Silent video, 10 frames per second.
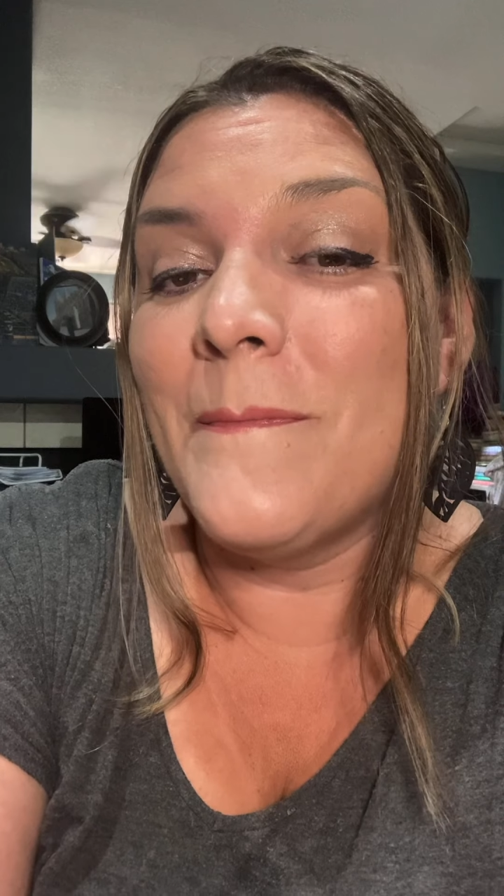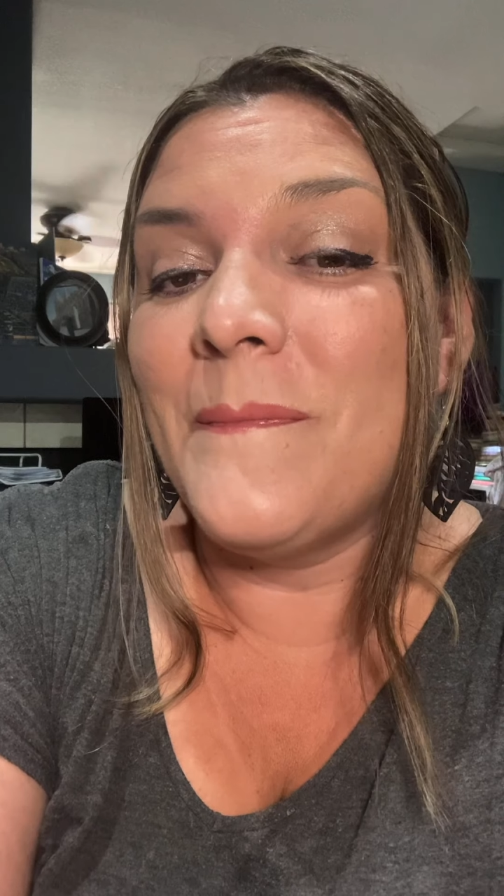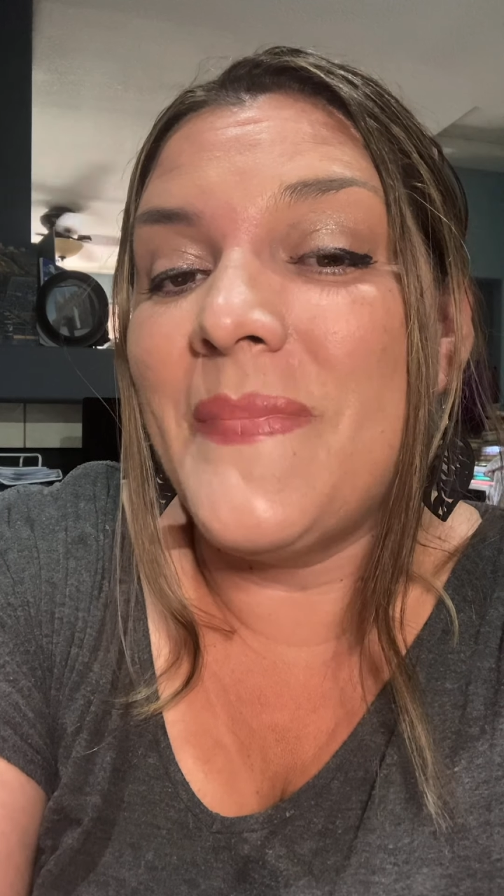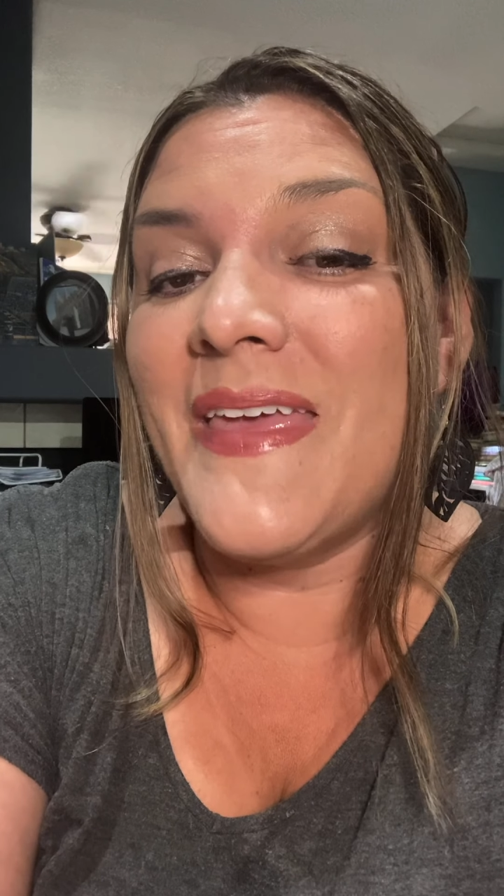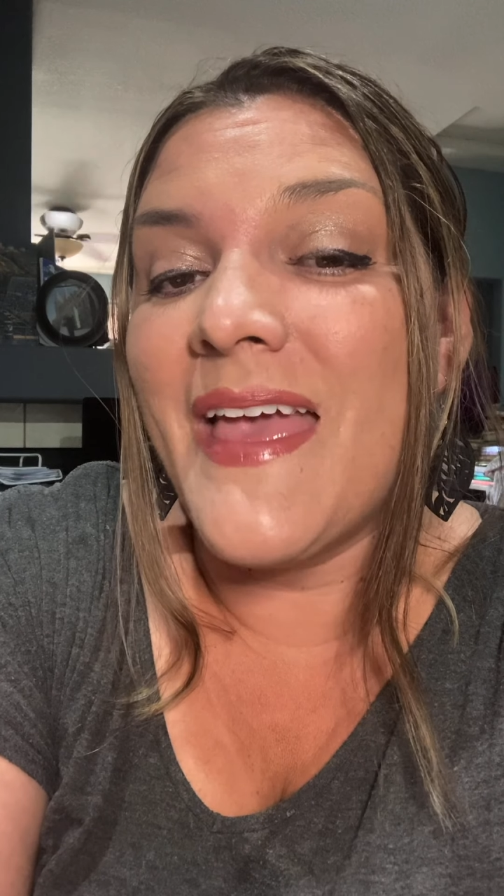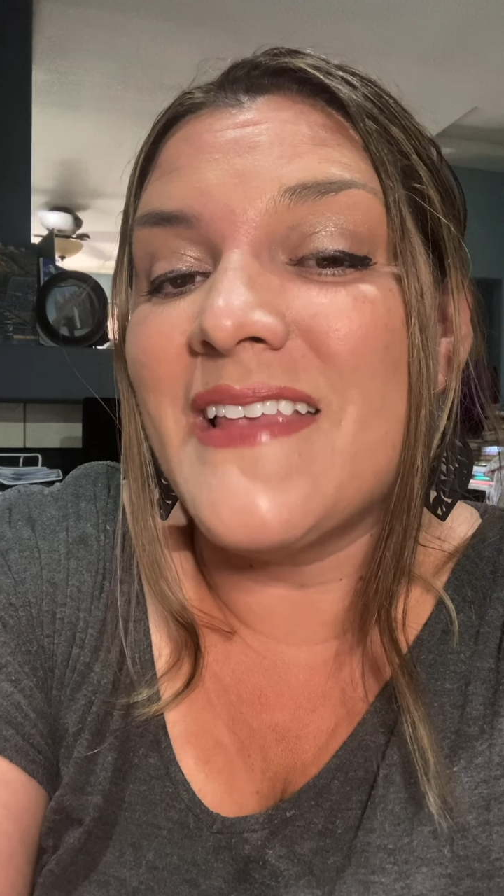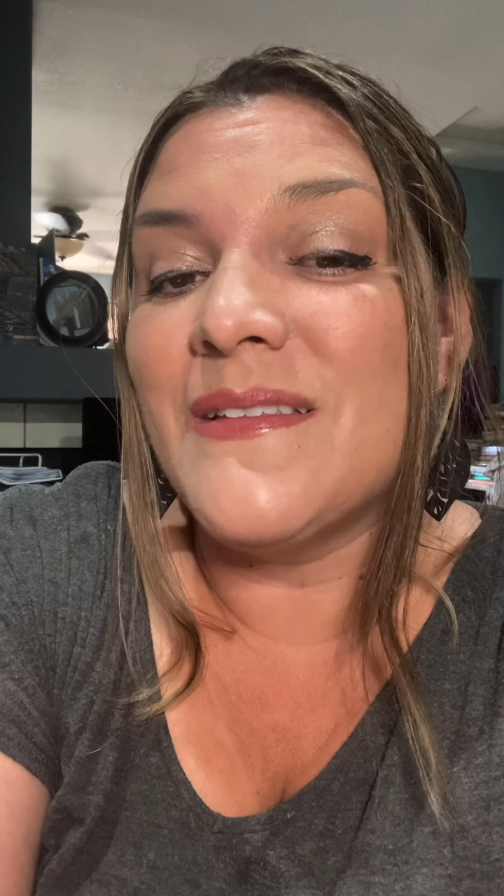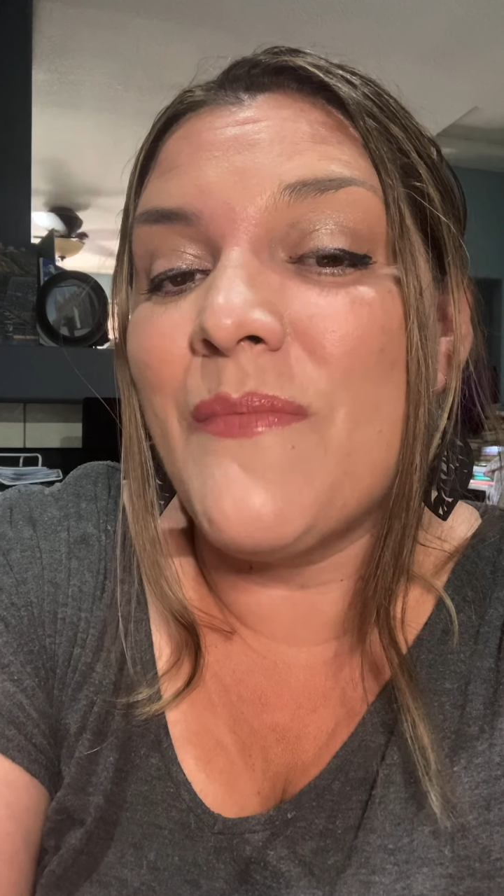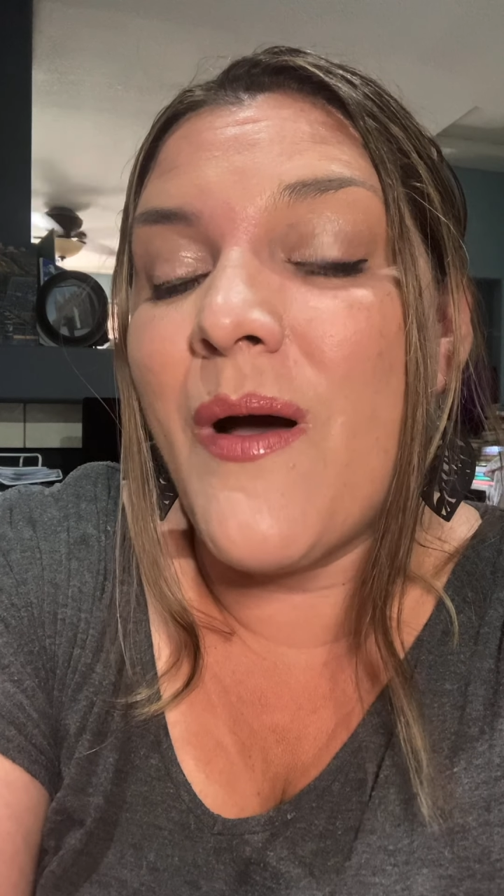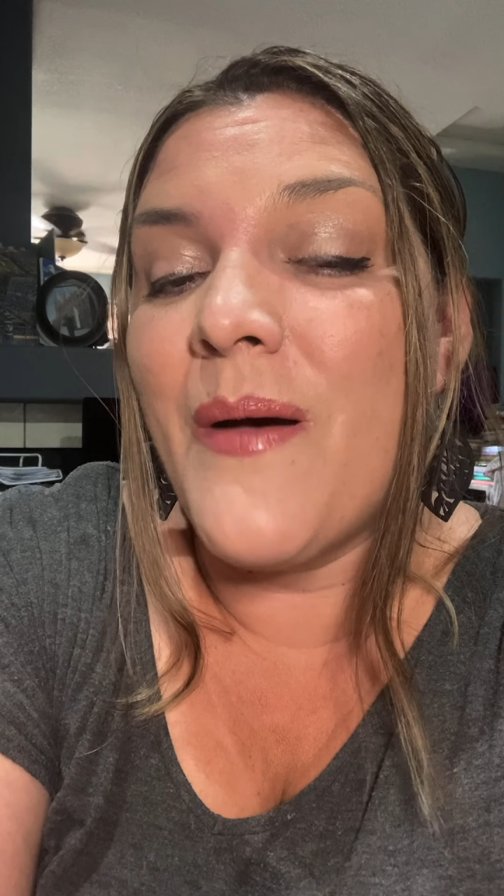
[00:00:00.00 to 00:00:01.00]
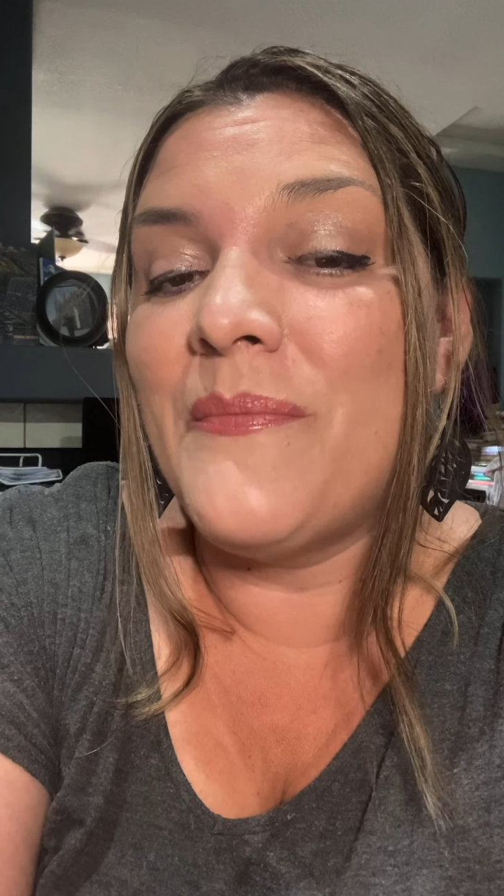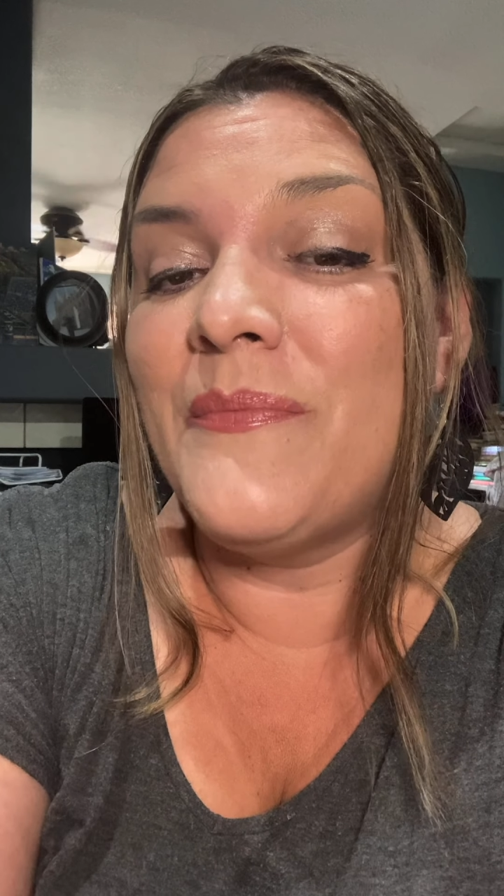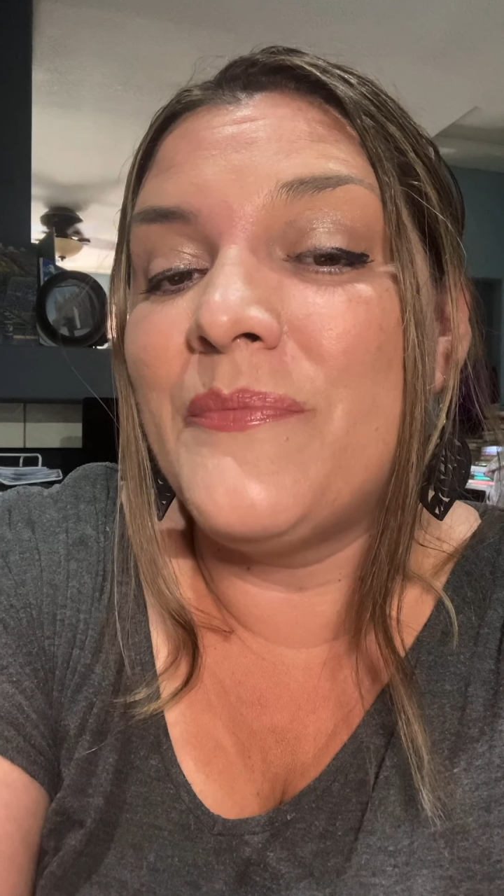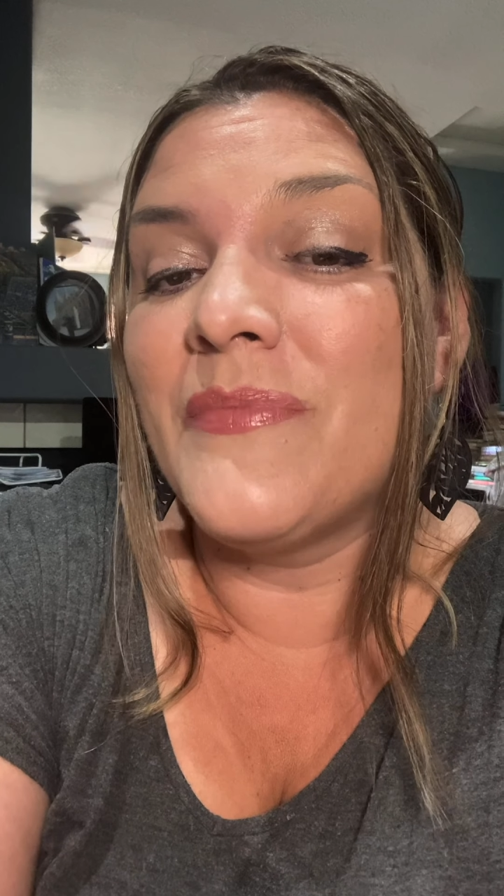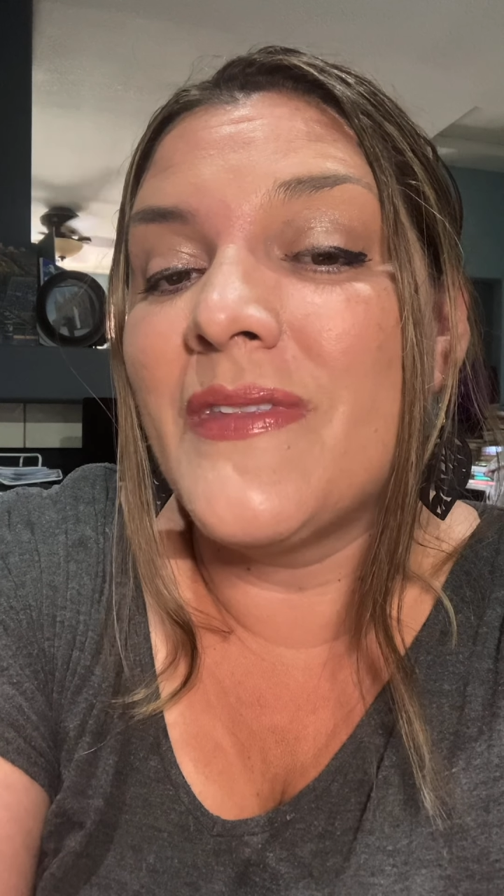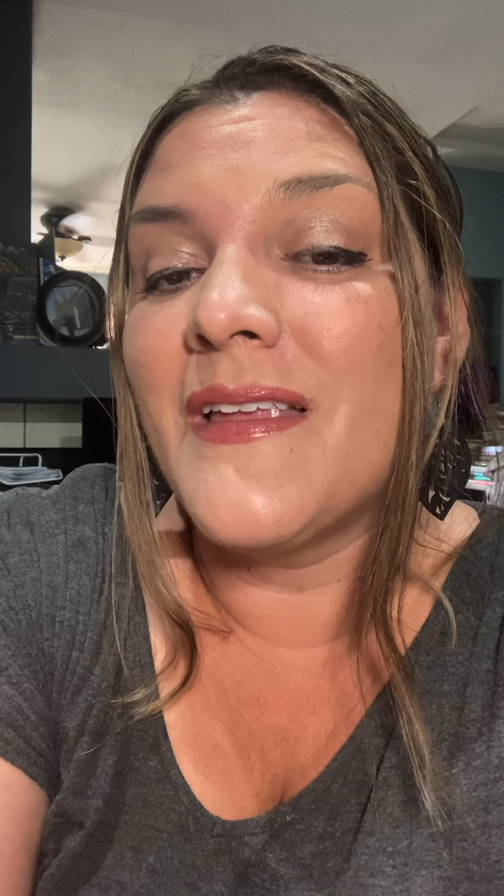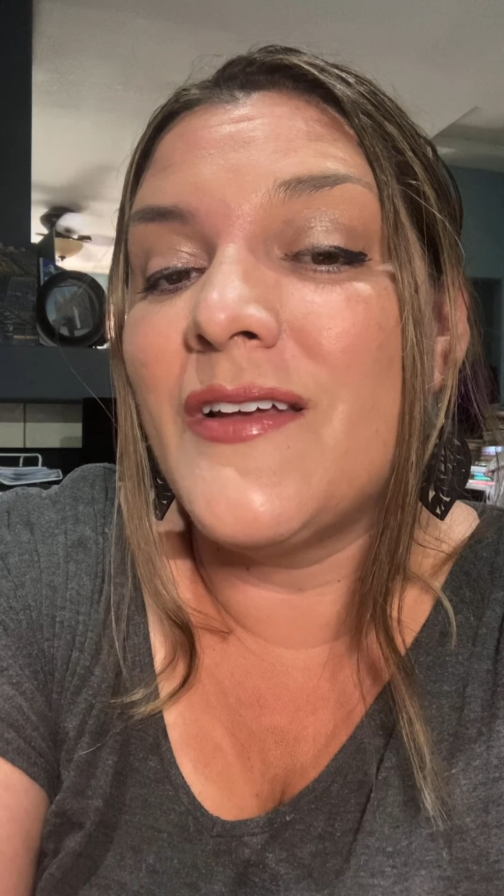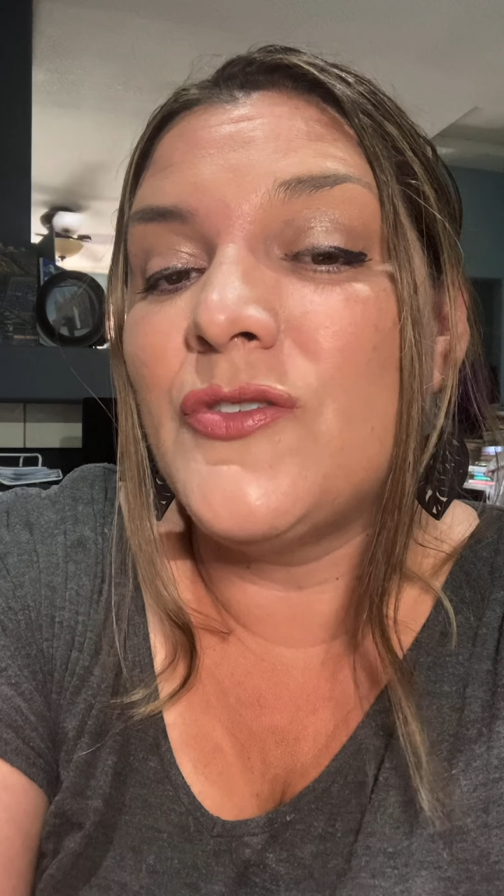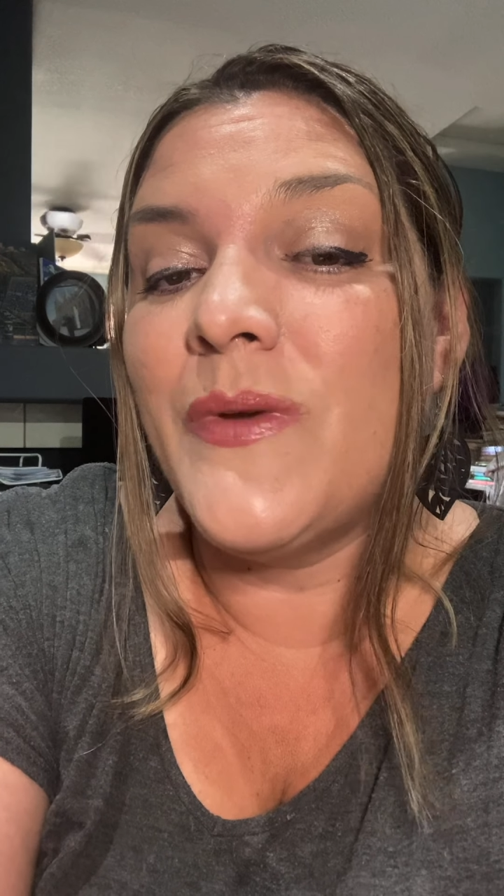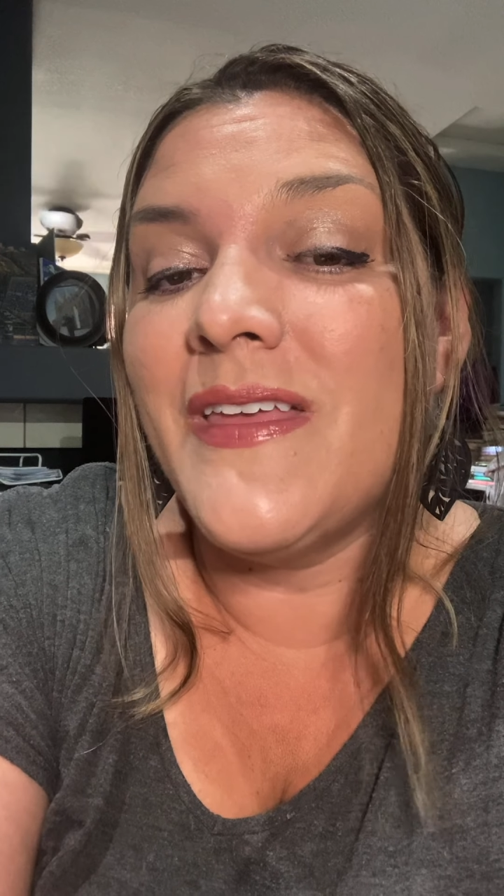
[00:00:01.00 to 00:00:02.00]
me as a mom
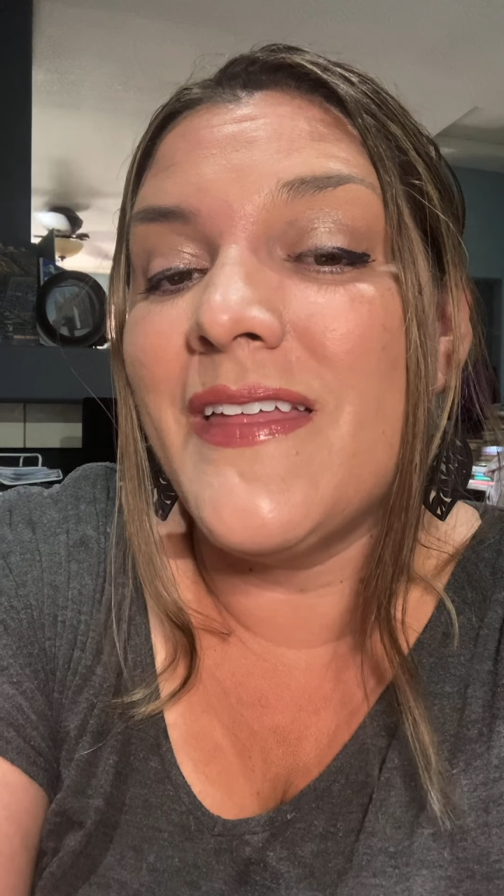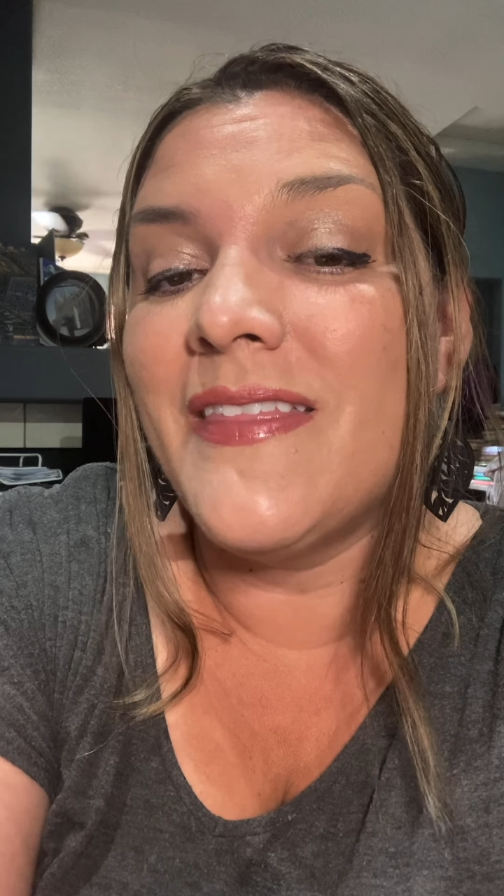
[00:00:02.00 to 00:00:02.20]
tweaking